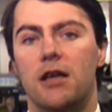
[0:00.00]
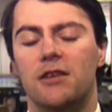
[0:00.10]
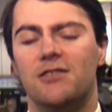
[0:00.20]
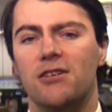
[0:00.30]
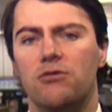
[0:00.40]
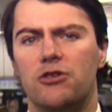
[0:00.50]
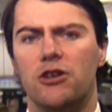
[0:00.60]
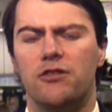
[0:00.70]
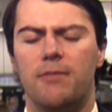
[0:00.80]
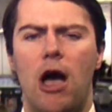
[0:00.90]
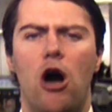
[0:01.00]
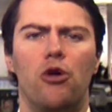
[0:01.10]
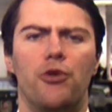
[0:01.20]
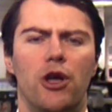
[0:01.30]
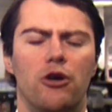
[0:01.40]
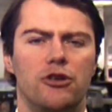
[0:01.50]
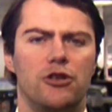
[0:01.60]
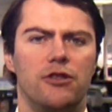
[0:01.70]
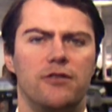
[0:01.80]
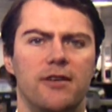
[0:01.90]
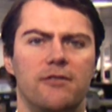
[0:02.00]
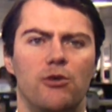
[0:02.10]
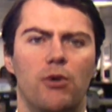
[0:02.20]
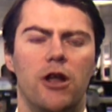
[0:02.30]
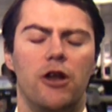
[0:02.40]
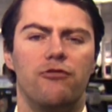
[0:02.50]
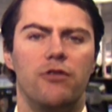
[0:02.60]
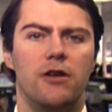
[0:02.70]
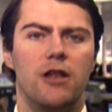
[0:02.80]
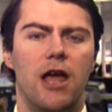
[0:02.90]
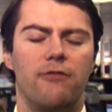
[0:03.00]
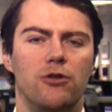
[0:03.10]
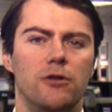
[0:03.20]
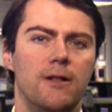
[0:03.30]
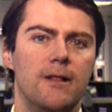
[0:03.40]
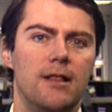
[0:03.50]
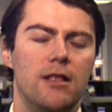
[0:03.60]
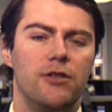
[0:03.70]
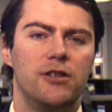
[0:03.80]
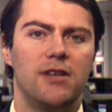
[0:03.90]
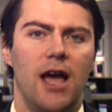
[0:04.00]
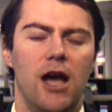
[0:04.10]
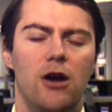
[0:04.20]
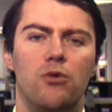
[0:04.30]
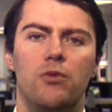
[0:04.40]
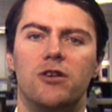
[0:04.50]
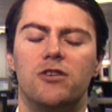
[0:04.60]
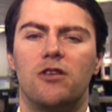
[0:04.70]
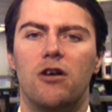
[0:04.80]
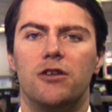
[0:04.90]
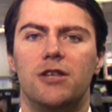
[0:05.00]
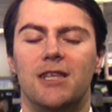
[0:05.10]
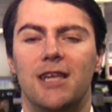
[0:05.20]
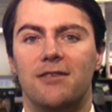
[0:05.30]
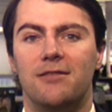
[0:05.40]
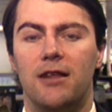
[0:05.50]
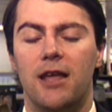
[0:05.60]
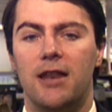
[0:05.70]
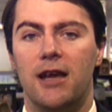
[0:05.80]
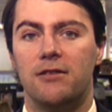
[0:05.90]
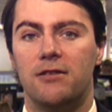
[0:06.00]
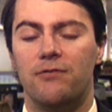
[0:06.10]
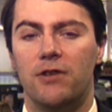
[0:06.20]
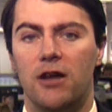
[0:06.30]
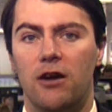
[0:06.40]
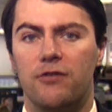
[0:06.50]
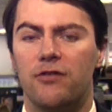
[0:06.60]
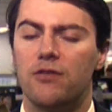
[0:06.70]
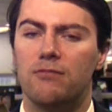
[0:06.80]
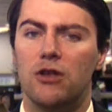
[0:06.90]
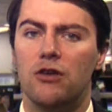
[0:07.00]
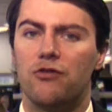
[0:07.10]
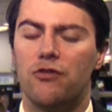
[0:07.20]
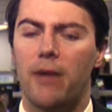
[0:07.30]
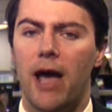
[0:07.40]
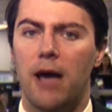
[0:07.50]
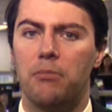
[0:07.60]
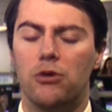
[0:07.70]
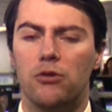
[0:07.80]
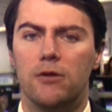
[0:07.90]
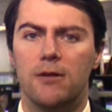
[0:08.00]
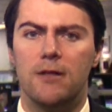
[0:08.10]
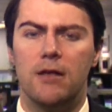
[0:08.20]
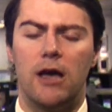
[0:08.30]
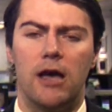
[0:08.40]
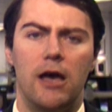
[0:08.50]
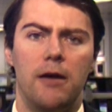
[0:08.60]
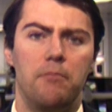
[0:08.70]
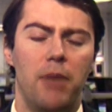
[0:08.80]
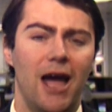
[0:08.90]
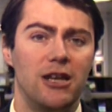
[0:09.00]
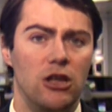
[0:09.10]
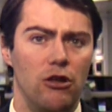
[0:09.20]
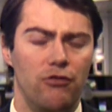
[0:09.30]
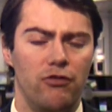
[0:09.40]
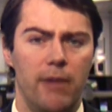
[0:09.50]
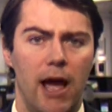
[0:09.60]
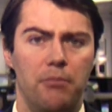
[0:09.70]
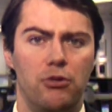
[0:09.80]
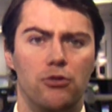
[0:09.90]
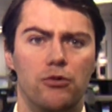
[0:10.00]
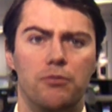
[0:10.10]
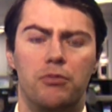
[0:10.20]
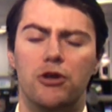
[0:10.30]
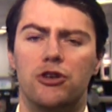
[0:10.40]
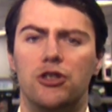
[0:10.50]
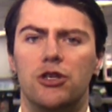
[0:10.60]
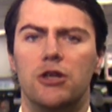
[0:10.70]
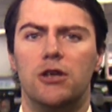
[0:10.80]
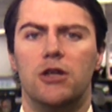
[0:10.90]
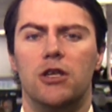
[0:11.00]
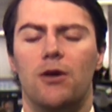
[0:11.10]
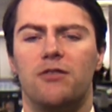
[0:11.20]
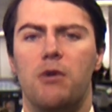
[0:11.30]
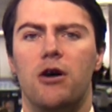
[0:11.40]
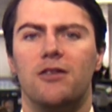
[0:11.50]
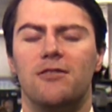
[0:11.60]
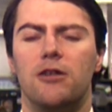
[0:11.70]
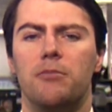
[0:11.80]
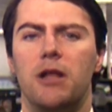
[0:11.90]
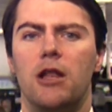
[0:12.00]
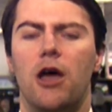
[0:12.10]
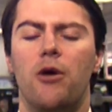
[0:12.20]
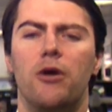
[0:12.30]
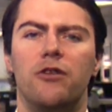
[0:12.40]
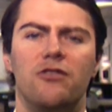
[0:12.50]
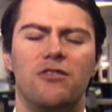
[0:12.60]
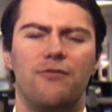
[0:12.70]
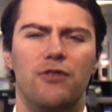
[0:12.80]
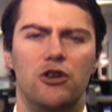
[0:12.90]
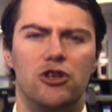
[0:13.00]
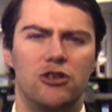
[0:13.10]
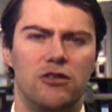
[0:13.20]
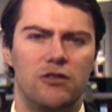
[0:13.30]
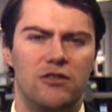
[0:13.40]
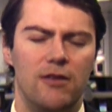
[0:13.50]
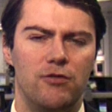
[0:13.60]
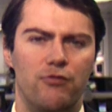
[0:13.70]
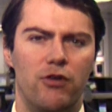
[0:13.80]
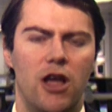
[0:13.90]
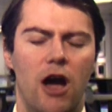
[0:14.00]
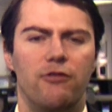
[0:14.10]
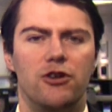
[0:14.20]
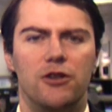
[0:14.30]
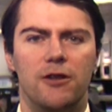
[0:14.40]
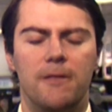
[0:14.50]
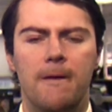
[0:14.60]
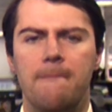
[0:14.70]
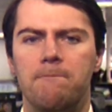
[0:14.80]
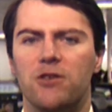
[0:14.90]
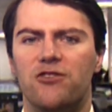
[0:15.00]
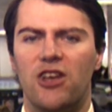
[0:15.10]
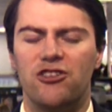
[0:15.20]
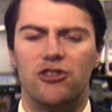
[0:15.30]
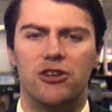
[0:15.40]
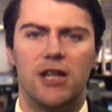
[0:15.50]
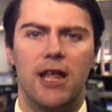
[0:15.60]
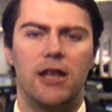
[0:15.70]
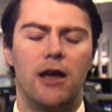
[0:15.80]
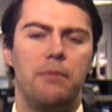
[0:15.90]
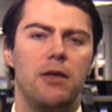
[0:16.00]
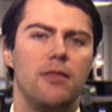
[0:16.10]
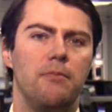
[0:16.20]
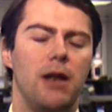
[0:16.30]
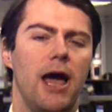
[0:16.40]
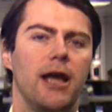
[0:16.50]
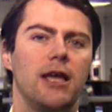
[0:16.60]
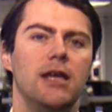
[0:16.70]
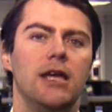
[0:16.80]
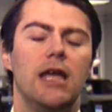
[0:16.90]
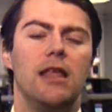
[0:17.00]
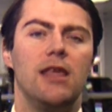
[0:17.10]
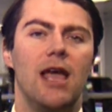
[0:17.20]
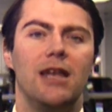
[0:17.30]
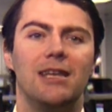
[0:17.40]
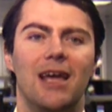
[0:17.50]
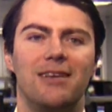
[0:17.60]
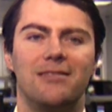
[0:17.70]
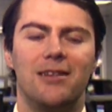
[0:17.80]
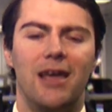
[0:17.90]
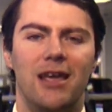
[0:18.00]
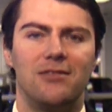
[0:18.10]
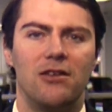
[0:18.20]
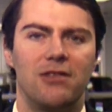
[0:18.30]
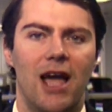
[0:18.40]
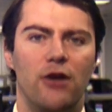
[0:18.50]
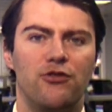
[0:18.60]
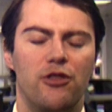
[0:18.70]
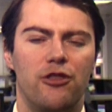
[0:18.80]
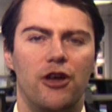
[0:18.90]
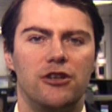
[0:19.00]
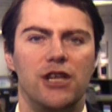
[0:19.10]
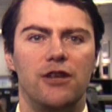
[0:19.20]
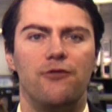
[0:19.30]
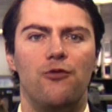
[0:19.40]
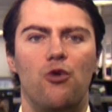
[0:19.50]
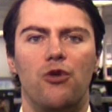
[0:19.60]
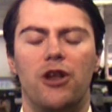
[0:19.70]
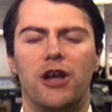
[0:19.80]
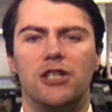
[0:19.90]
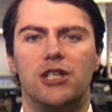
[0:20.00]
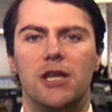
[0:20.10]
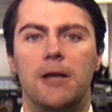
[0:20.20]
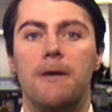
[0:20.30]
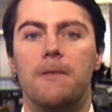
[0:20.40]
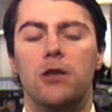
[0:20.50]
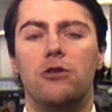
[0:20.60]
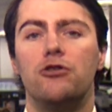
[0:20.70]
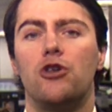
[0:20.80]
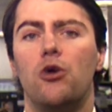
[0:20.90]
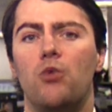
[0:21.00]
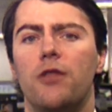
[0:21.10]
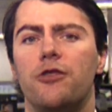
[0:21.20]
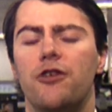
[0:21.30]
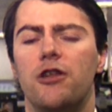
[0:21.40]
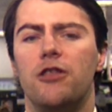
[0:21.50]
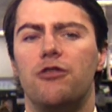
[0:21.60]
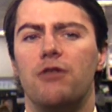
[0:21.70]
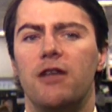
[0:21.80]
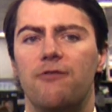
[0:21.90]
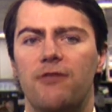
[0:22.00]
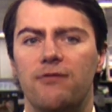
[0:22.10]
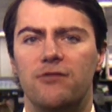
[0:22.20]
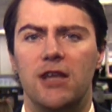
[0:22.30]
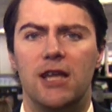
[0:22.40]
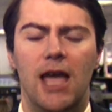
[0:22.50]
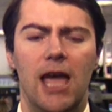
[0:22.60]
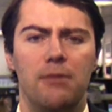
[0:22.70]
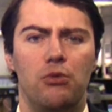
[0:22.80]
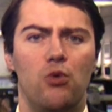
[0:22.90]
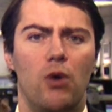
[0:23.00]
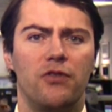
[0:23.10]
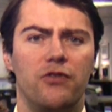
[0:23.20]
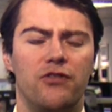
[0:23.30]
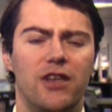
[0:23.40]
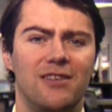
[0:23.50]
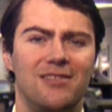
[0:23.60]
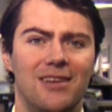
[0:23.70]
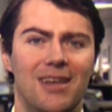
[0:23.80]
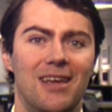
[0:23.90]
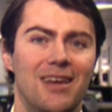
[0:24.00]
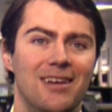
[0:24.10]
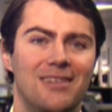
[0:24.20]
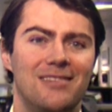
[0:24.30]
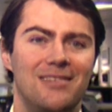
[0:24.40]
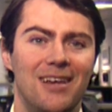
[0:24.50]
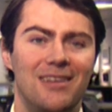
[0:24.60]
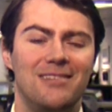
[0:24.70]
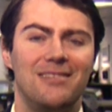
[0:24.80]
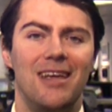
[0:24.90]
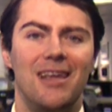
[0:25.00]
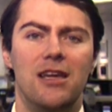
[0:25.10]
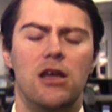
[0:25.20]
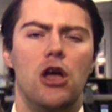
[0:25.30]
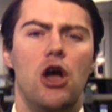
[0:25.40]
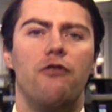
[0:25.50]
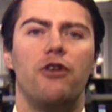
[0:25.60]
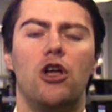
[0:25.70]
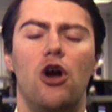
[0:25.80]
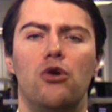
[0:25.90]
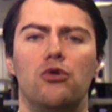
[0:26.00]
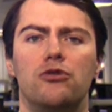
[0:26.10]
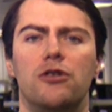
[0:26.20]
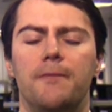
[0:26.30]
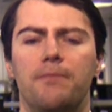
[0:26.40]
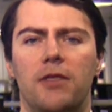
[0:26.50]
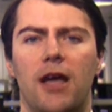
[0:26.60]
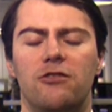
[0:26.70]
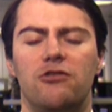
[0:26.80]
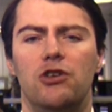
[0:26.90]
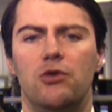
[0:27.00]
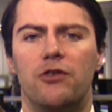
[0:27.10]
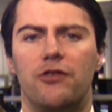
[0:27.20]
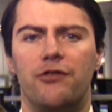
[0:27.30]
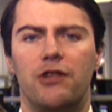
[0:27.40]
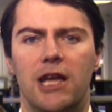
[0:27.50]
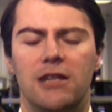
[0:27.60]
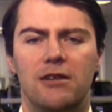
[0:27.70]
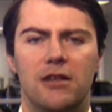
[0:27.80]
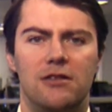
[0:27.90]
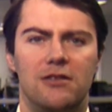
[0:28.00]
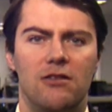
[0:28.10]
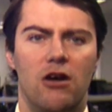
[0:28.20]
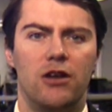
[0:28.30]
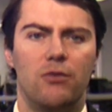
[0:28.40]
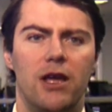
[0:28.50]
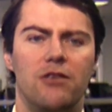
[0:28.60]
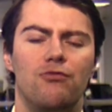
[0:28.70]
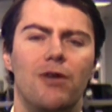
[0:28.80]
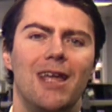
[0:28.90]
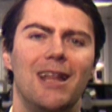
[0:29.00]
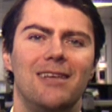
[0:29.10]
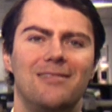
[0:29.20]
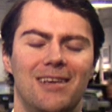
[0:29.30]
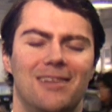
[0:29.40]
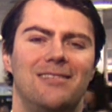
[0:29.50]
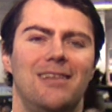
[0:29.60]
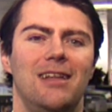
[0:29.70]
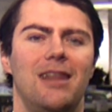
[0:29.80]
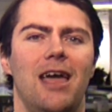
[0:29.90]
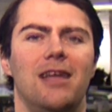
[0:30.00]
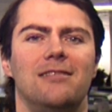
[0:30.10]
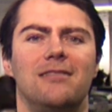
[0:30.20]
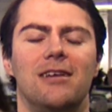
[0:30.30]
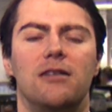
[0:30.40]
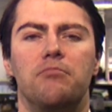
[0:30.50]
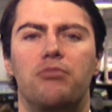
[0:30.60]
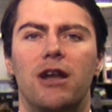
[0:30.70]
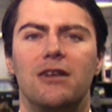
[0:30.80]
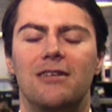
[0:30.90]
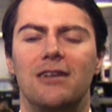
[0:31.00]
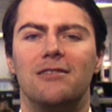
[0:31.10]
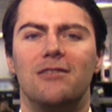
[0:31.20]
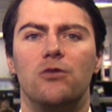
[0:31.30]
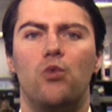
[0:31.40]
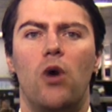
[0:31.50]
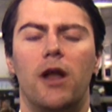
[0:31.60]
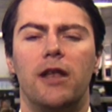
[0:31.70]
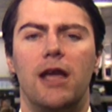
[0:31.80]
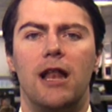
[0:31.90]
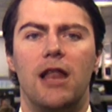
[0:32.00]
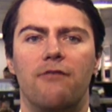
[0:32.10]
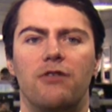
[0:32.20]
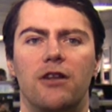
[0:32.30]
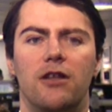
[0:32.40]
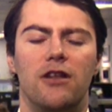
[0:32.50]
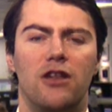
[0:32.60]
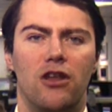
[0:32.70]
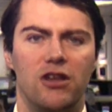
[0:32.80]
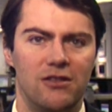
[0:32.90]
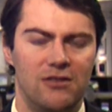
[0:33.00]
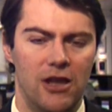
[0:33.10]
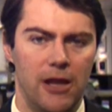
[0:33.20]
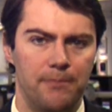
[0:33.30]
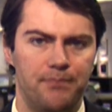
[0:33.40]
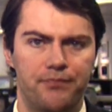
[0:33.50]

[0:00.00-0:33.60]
still just about holding on to the 6100 level. The Dow, which started yesterday negatively after some news from Apple, bad news from Apple, pushed US markets a little bit lower. Just the futures that seem to have recovered, and the session did end up in the black in the end yesterday. So Dow's at 13,490, euro dollar 133.50, cable 160.60. For gold, that too has oscillated sideways really, 1680, and Brent is at 111.90.